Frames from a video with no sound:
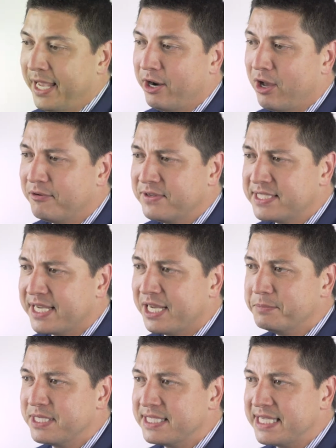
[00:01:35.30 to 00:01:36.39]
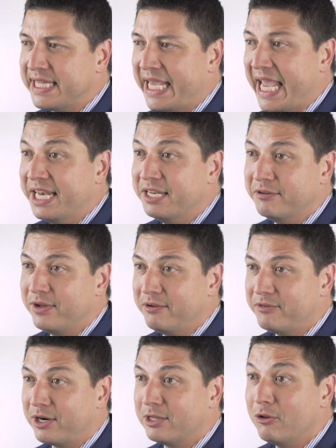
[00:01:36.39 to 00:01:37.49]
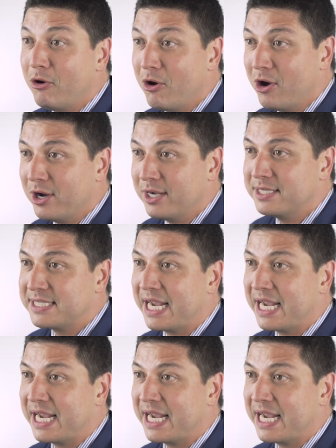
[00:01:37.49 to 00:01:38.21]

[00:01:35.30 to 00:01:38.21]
And oftentimes it's at the end of a very long,